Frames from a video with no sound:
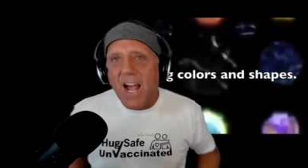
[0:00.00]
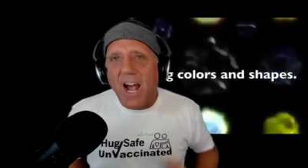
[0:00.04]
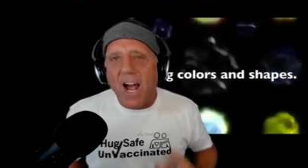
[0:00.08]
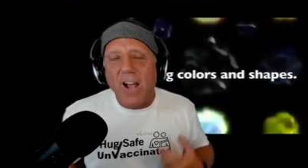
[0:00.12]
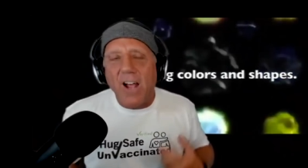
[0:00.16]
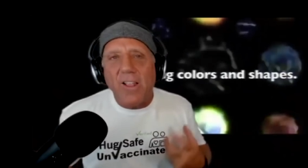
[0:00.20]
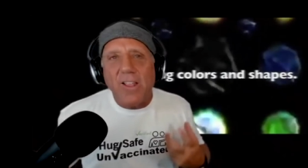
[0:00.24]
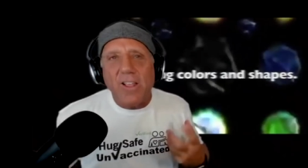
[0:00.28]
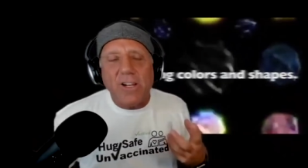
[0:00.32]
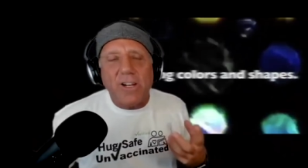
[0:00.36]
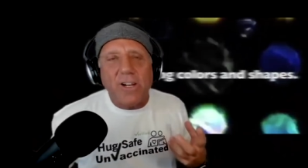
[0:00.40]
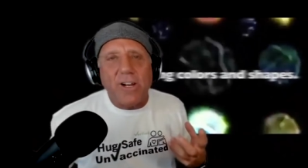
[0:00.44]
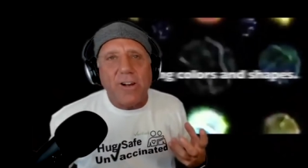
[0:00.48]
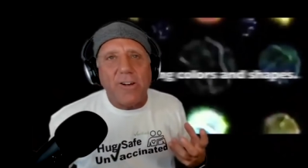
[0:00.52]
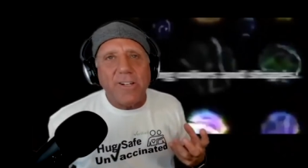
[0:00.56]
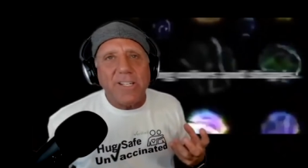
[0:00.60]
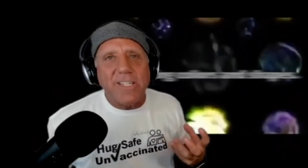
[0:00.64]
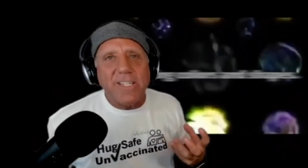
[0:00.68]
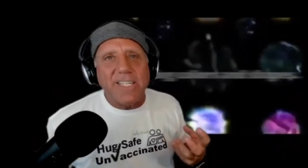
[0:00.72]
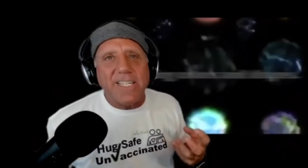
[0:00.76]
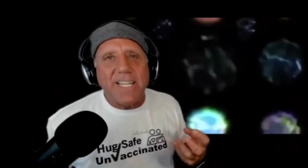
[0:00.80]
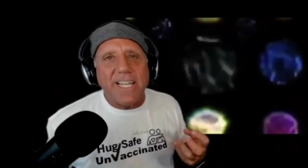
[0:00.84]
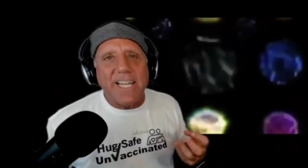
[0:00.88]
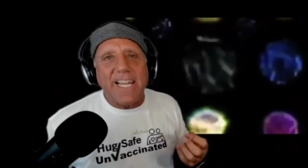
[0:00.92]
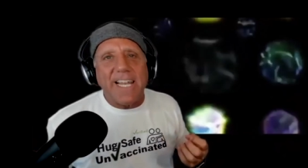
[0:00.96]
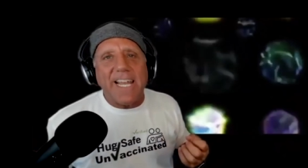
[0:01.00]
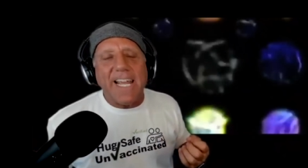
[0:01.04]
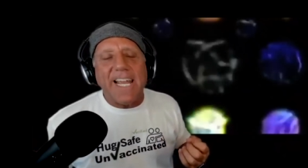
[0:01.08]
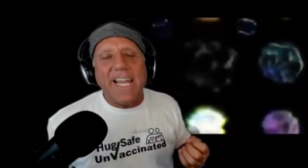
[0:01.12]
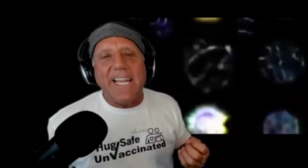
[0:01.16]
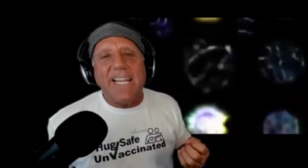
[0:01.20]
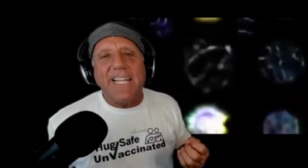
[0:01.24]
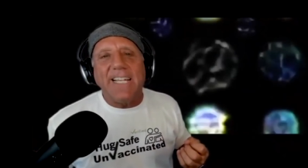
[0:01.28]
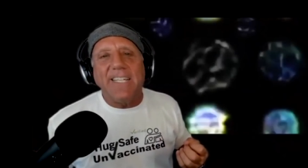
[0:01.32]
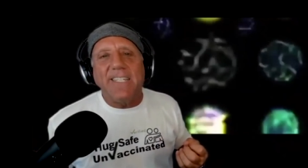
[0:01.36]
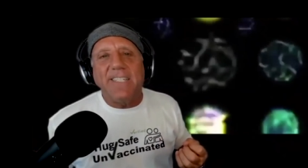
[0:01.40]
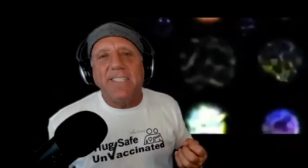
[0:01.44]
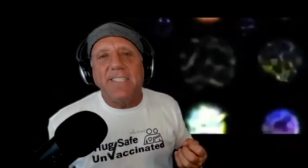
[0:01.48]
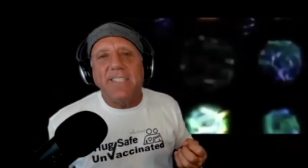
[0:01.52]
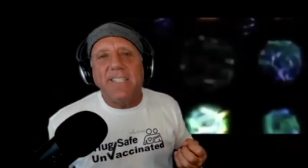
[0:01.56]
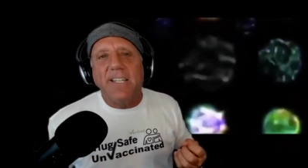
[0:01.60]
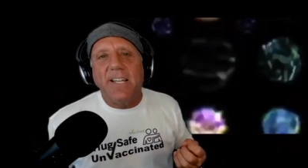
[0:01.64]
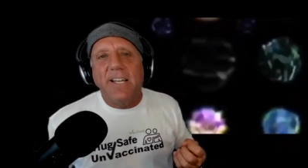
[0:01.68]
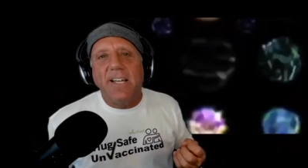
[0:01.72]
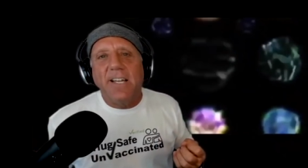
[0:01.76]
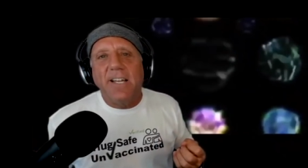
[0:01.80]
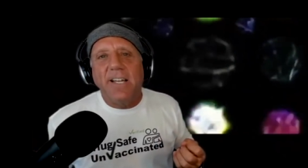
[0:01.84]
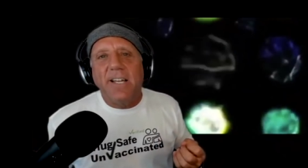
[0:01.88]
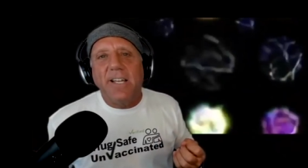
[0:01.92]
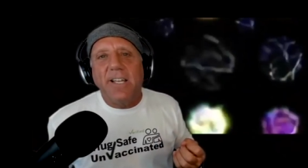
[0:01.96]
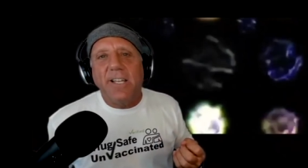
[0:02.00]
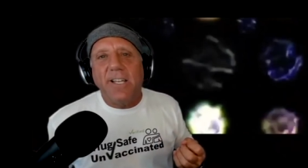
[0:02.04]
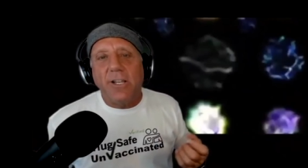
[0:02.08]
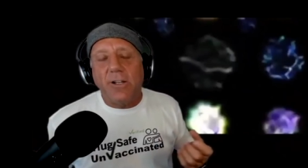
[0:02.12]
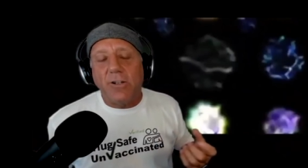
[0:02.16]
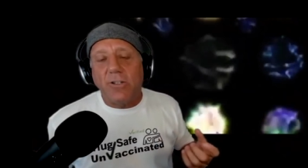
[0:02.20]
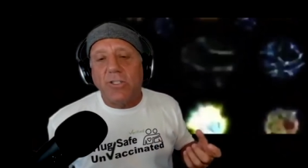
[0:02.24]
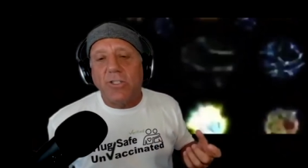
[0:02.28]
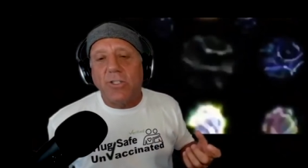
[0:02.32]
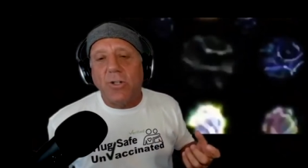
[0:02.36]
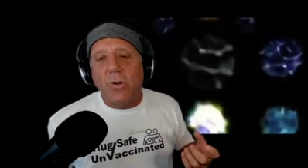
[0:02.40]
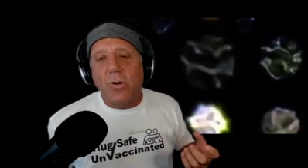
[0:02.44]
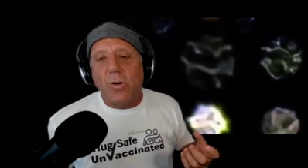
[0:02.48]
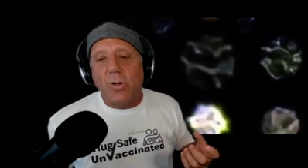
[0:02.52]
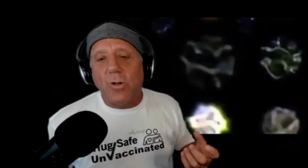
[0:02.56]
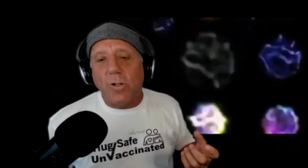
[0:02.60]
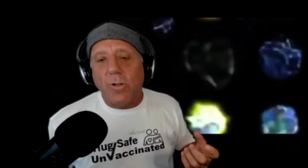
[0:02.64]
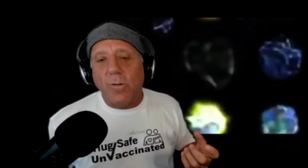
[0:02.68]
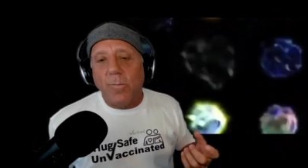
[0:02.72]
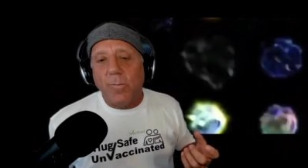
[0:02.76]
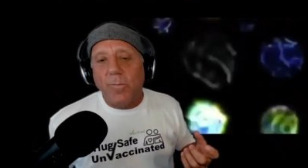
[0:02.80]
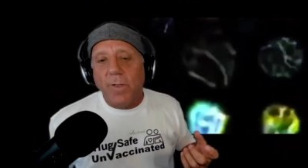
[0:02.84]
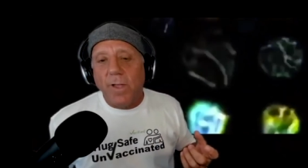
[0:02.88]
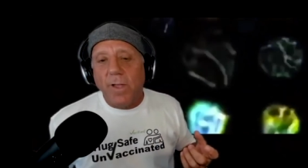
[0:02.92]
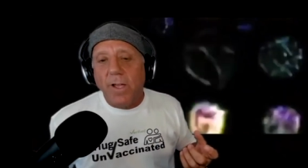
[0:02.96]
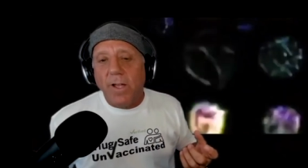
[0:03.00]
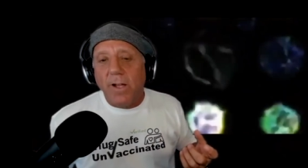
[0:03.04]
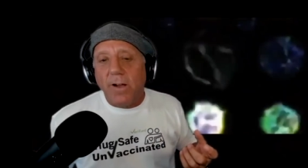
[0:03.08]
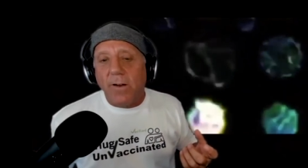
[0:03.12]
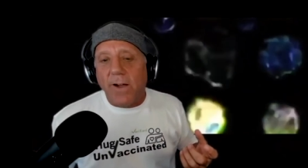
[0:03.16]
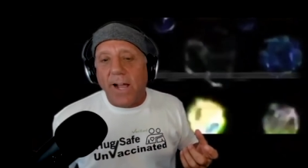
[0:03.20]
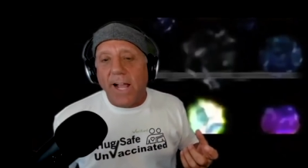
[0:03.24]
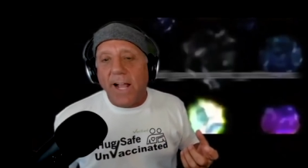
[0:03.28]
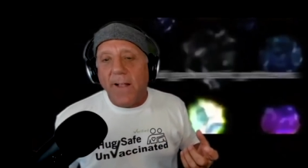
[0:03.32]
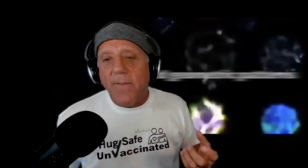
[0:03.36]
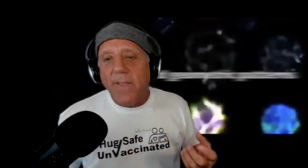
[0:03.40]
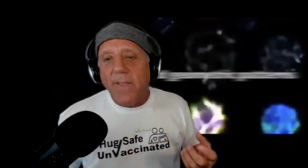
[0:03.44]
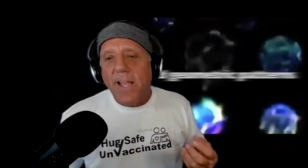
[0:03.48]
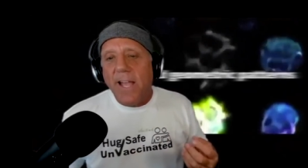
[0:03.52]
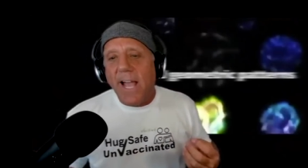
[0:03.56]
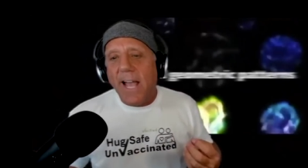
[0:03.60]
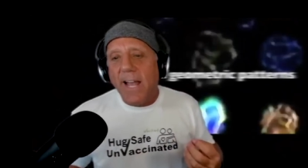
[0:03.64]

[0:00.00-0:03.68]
The currency is your soul. Right.